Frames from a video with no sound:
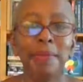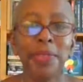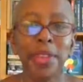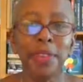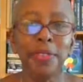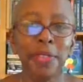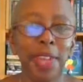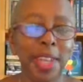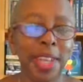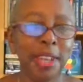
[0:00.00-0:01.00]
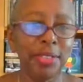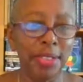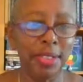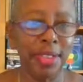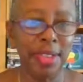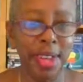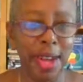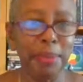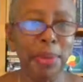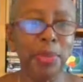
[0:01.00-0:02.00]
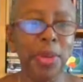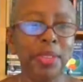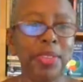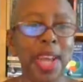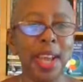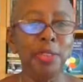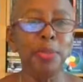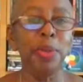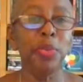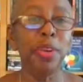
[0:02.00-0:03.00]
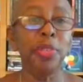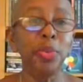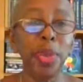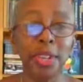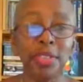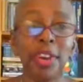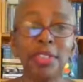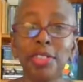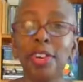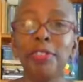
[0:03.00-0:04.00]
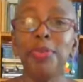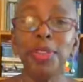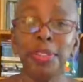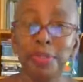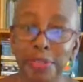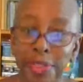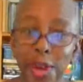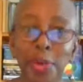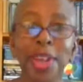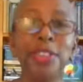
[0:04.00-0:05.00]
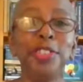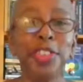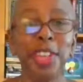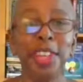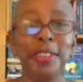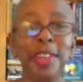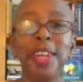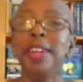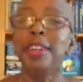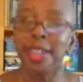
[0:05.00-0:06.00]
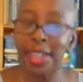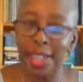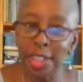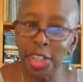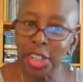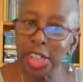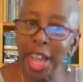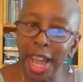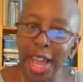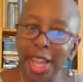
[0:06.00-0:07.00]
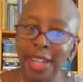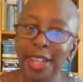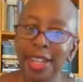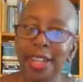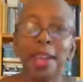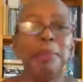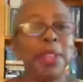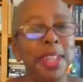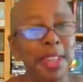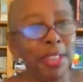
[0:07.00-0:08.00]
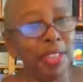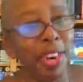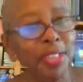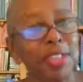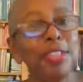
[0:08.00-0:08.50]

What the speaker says: for the last couple of weeks it has been where the week starts off with some flow energy and it get a little tight, but then it starts